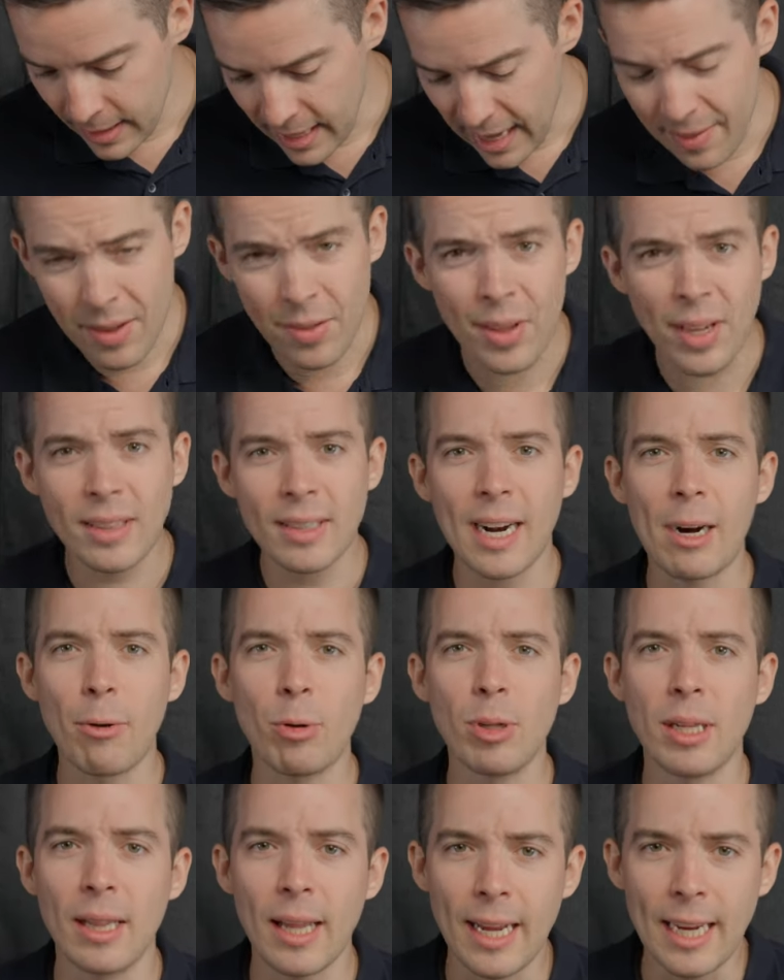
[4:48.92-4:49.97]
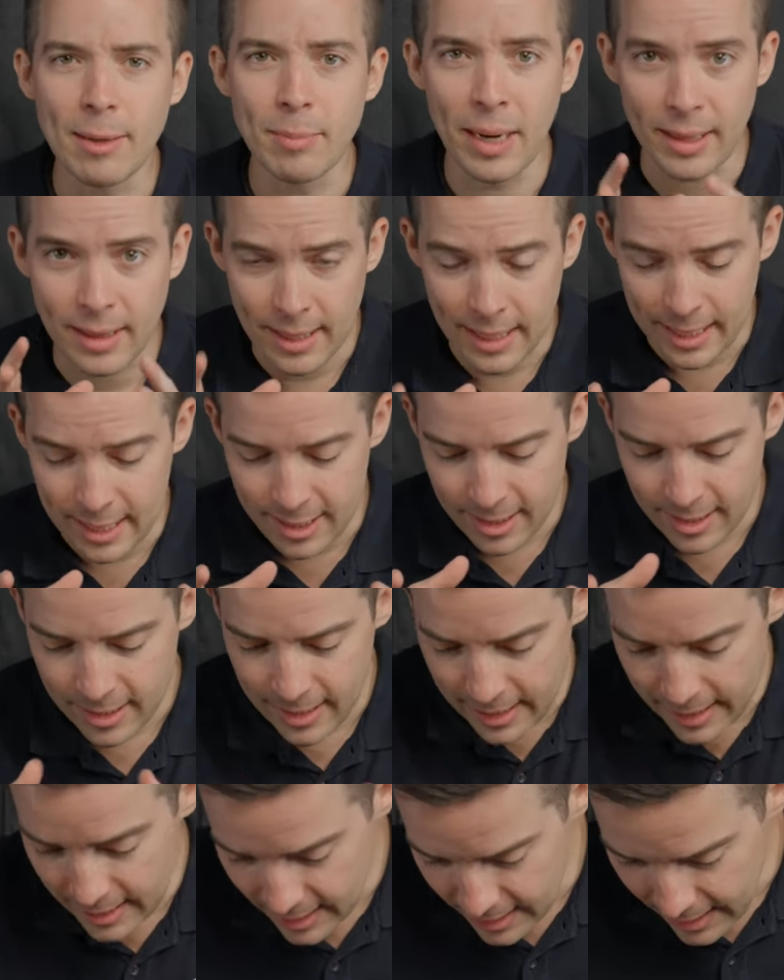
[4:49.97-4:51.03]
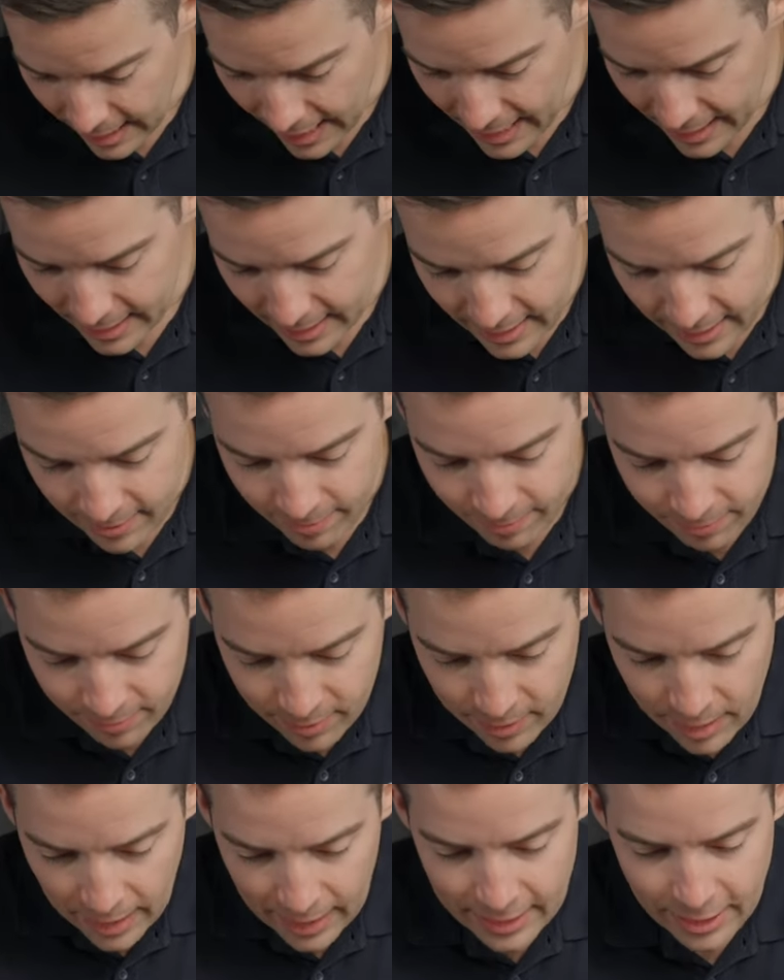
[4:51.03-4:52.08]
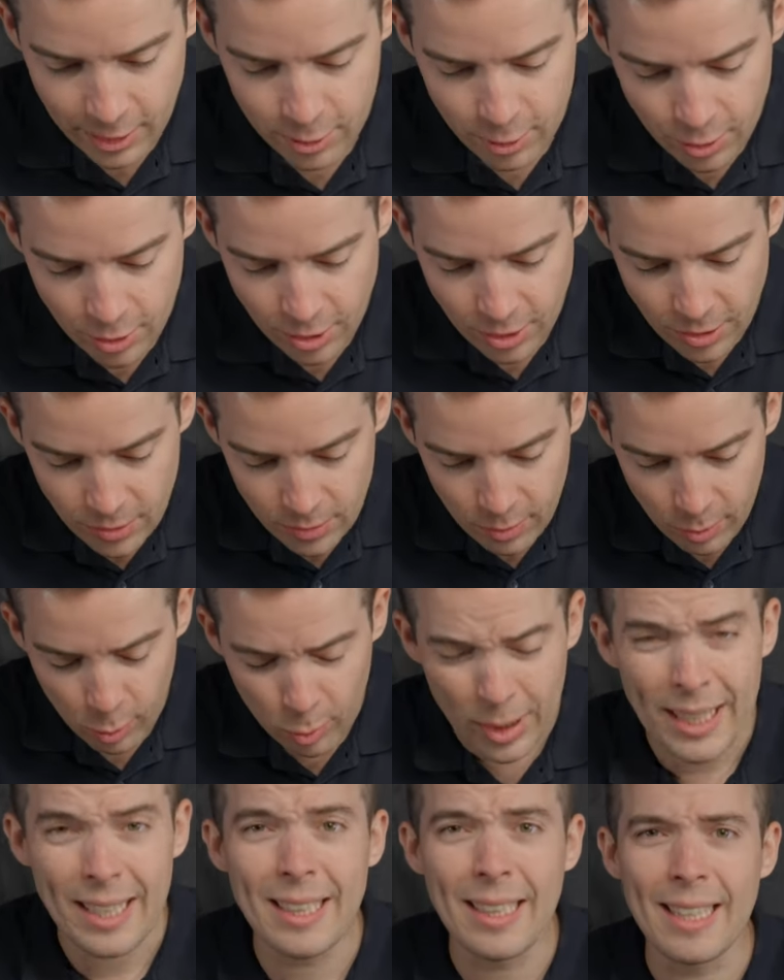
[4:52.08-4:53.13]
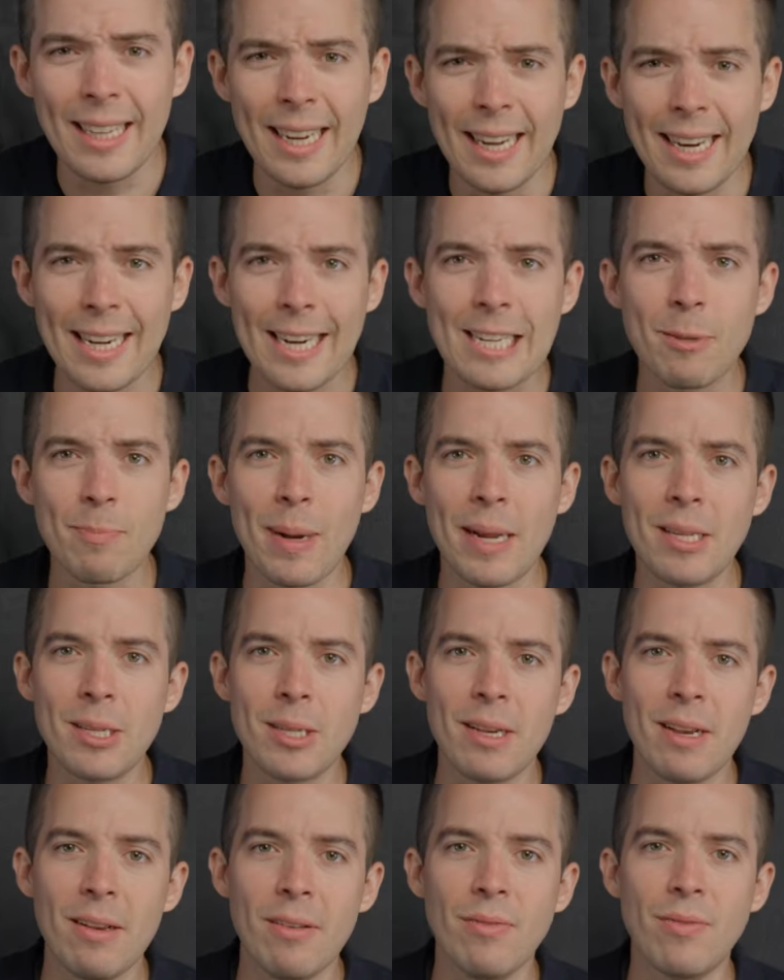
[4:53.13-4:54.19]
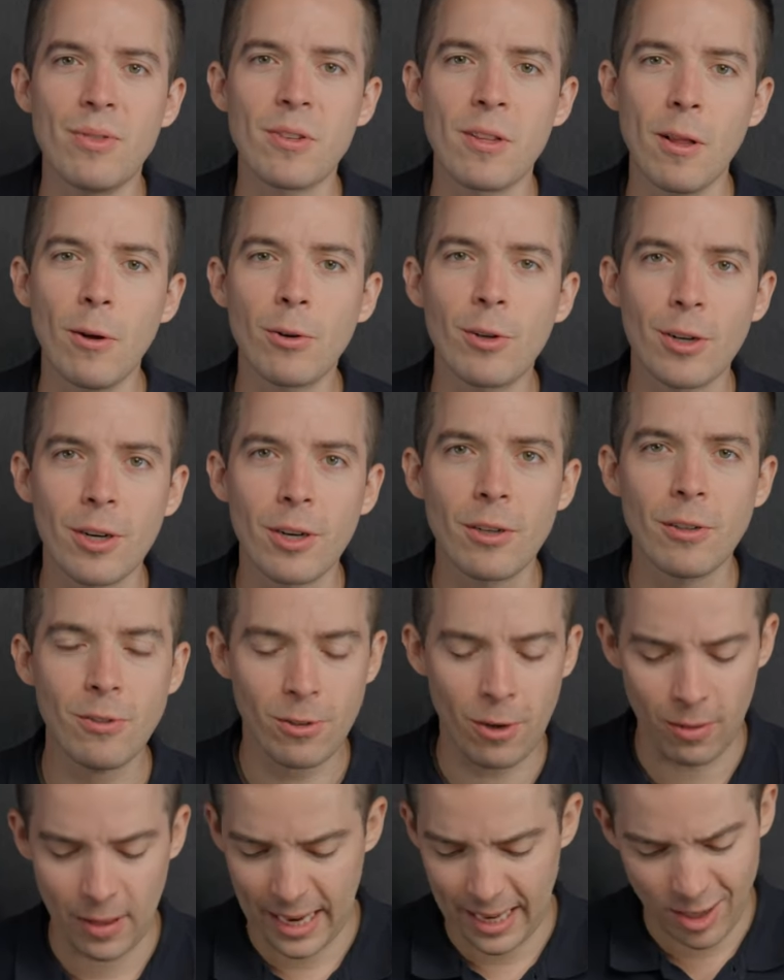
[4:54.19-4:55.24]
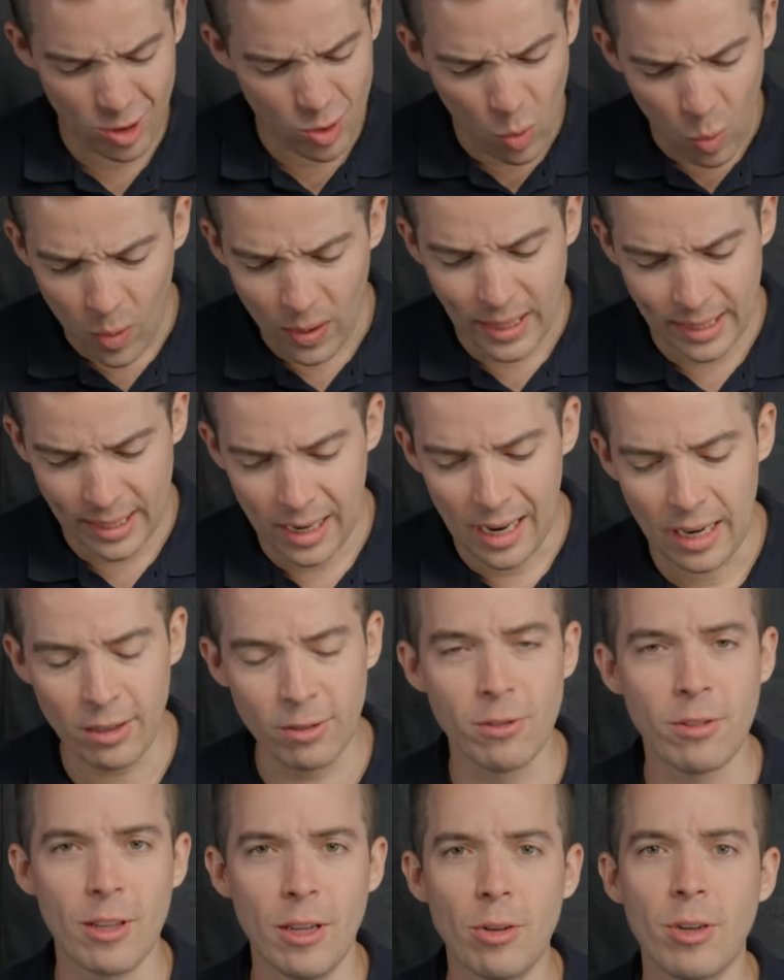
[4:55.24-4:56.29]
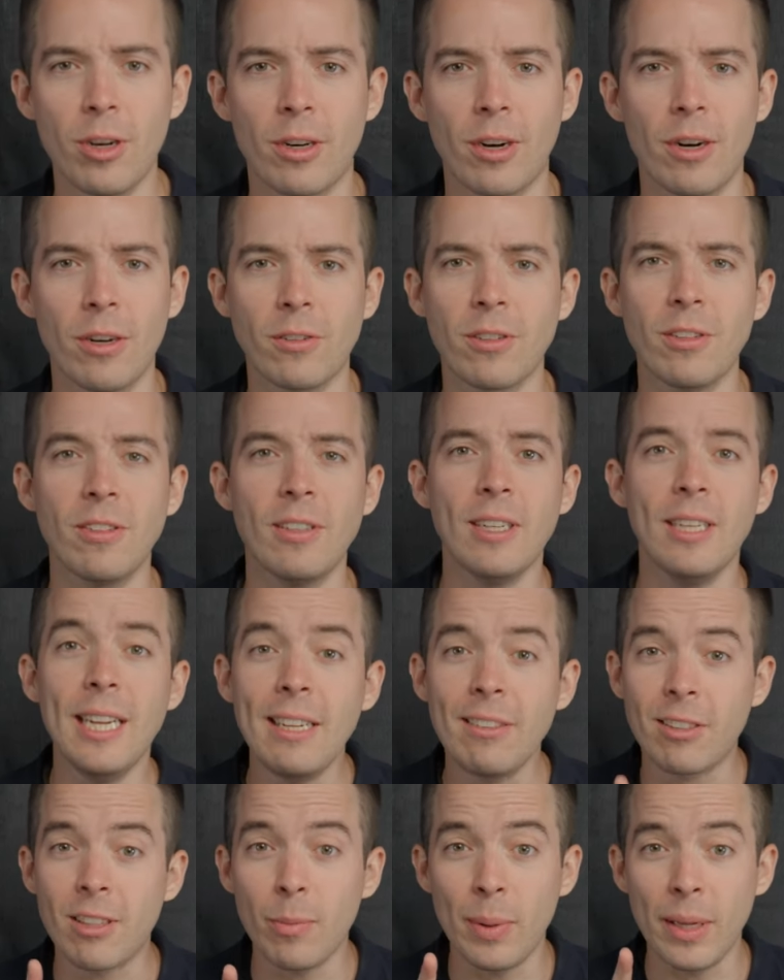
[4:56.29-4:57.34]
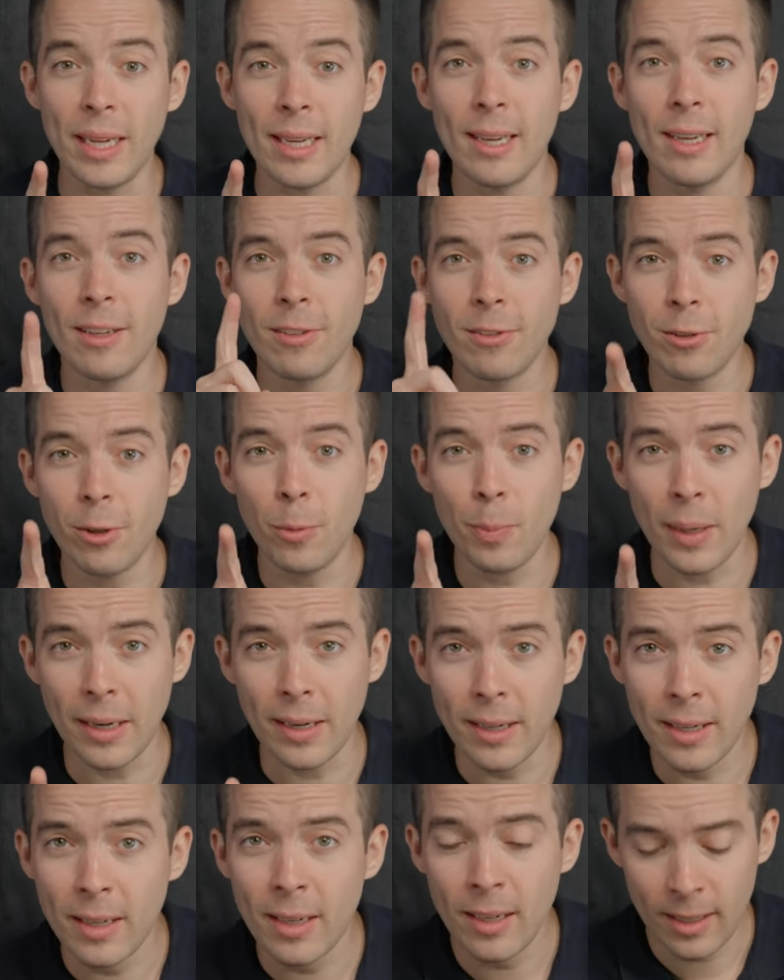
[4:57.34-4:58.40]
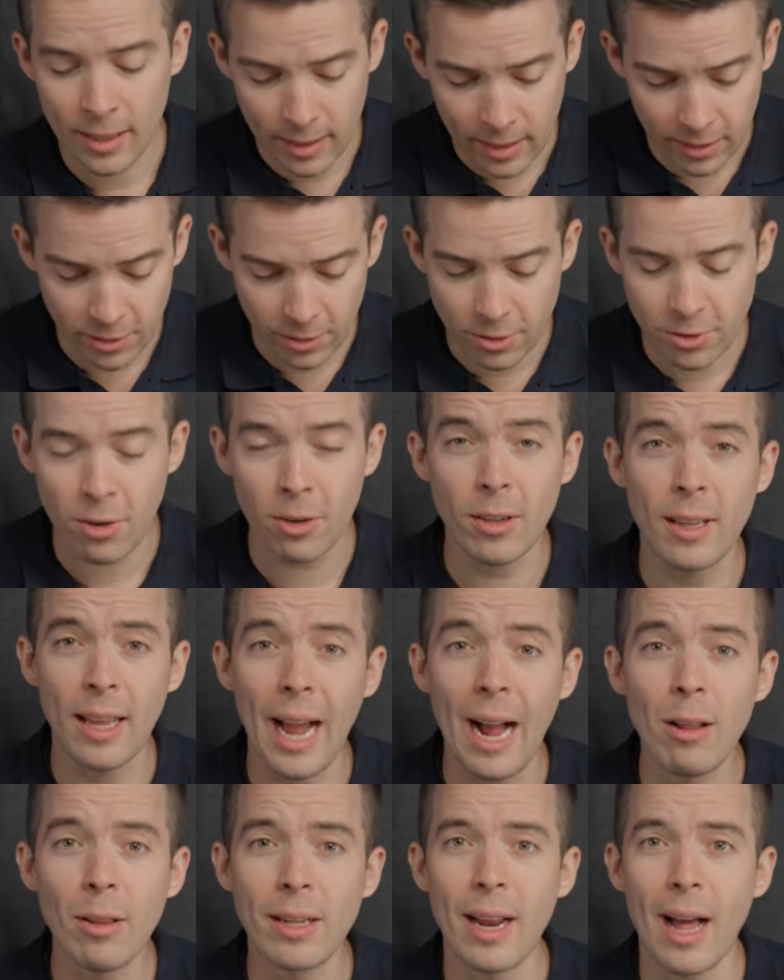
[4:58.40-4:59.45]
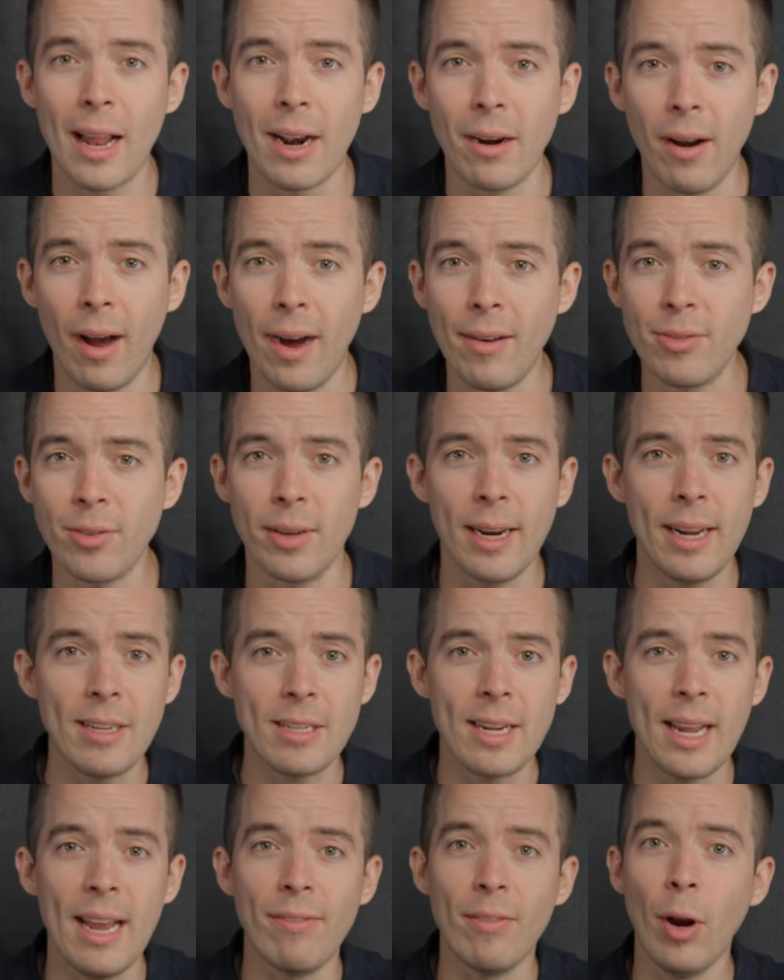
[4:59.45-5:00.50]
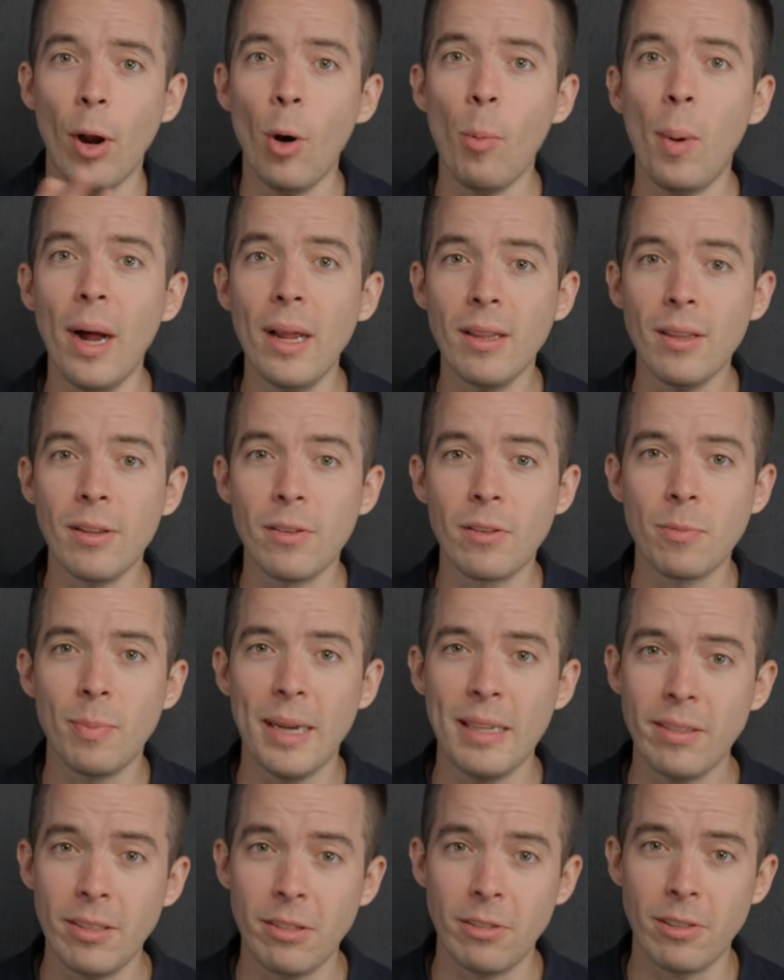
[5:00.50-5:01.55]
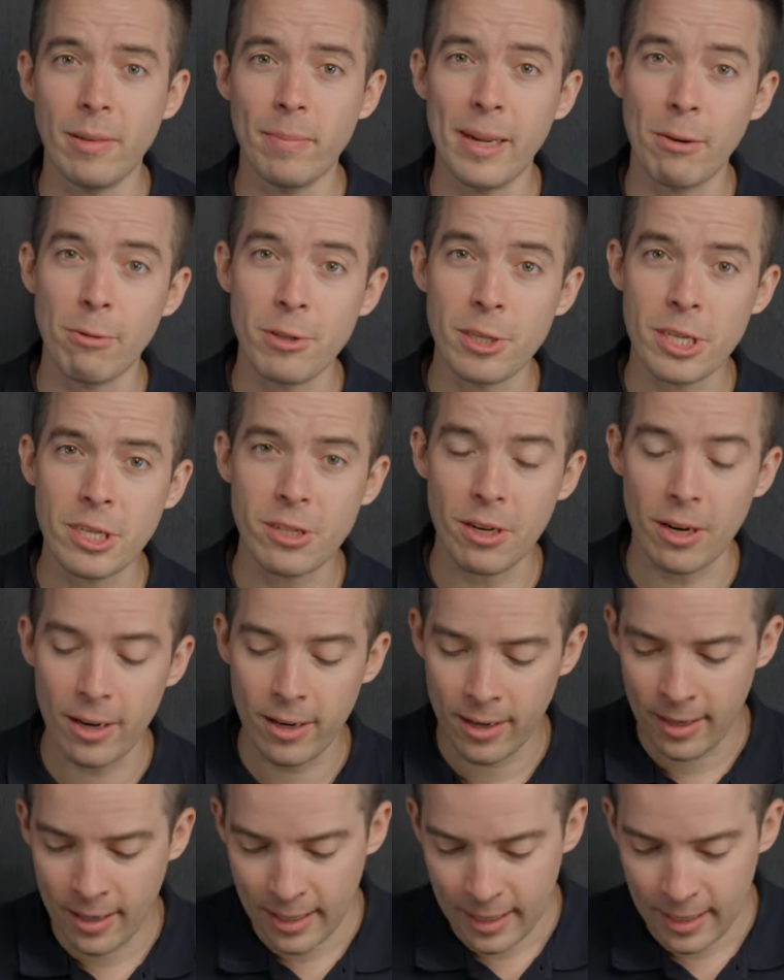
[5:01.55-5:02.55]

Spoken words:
And the thing that I really like about this is that I use really inexpensive slow cookers, so like $20 slow cookers, because it needs to be stupid. because you're turning the outlet on and off, so it has to have no buttons, basically just a big resistor.